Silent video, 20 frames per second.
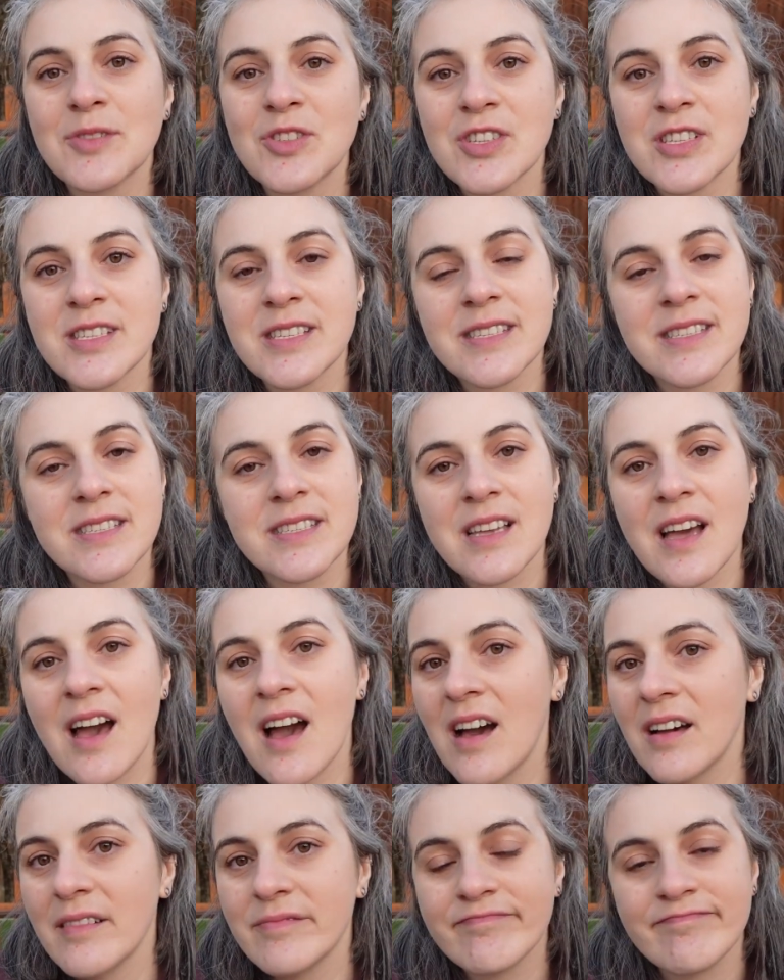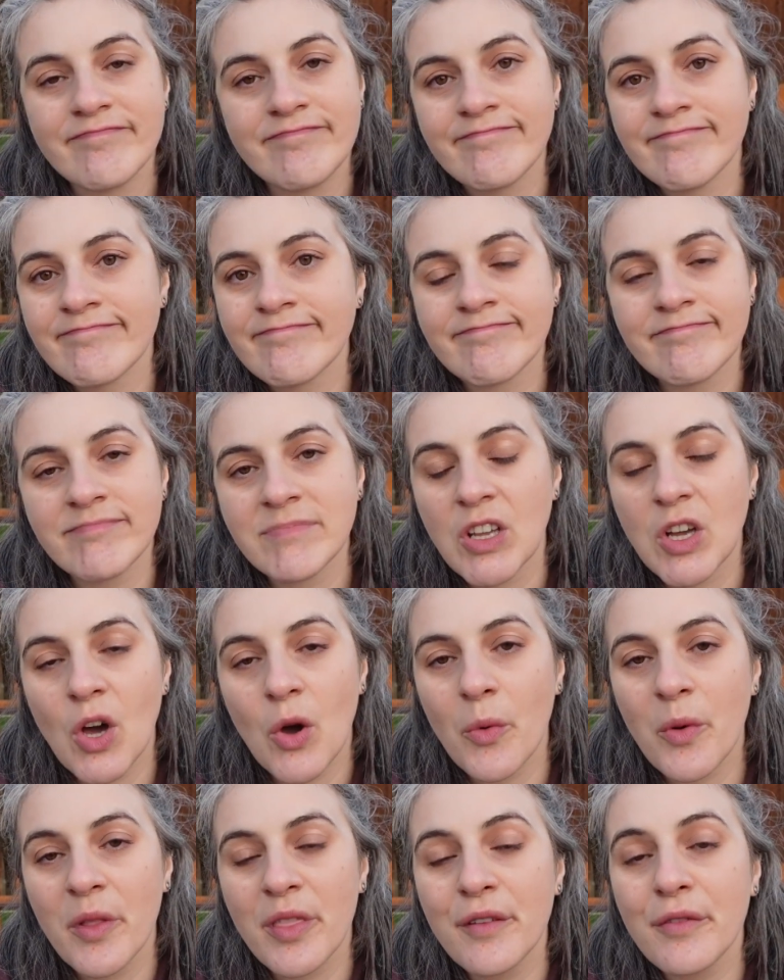Just
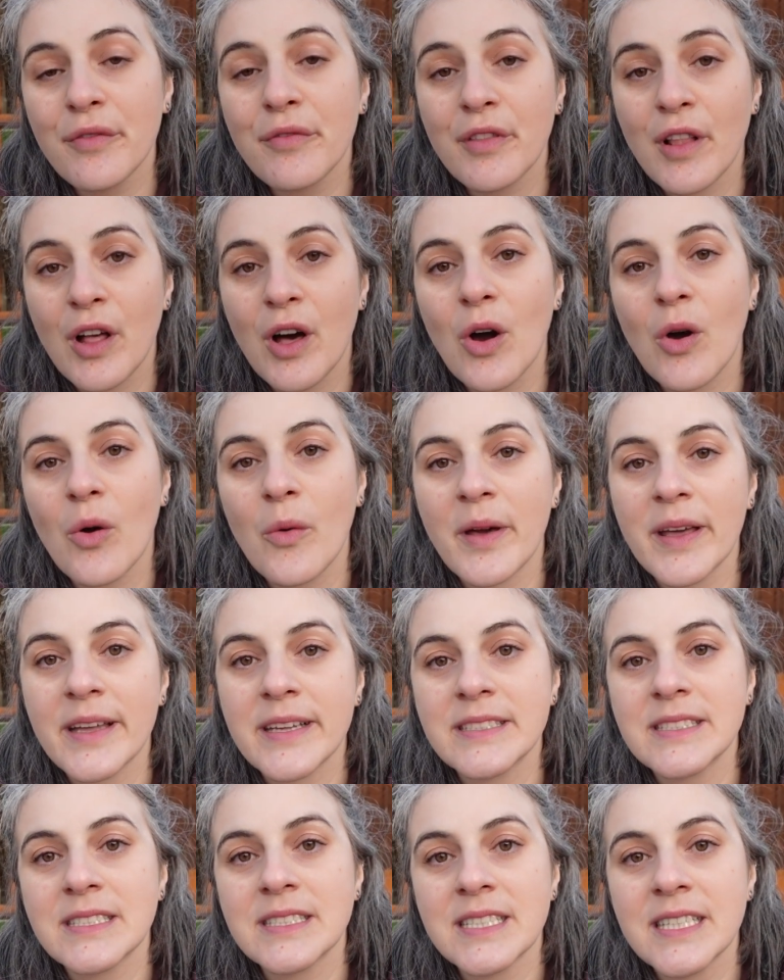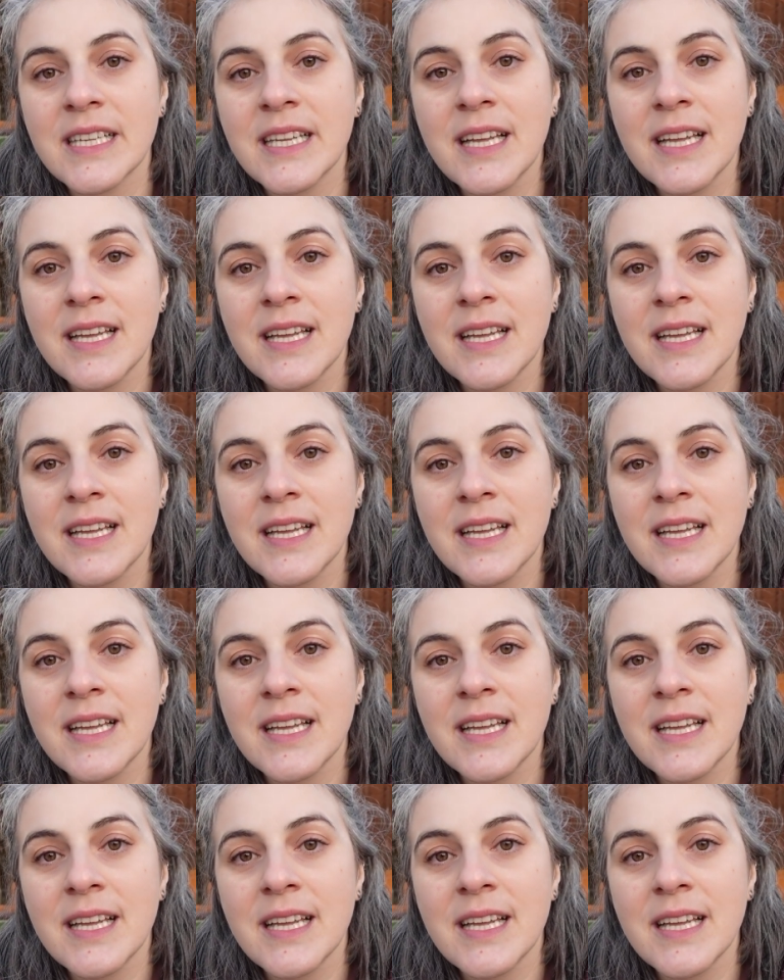go with the flow and